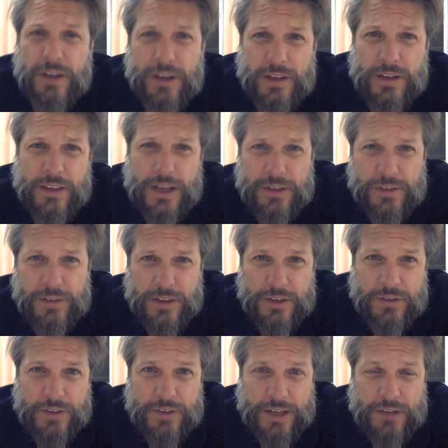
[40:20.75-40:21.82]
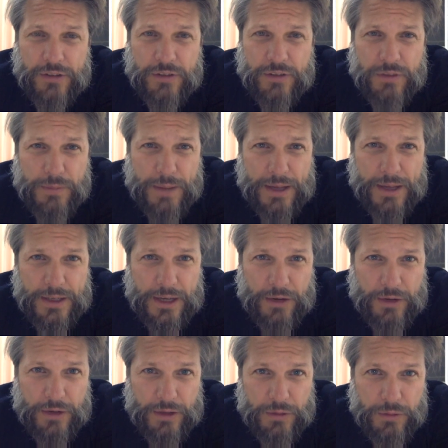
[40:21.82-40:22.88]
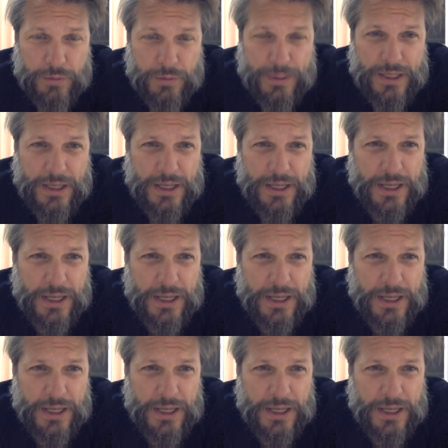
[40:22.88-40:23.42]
Uh, I saw the statue of the man carrying the woman,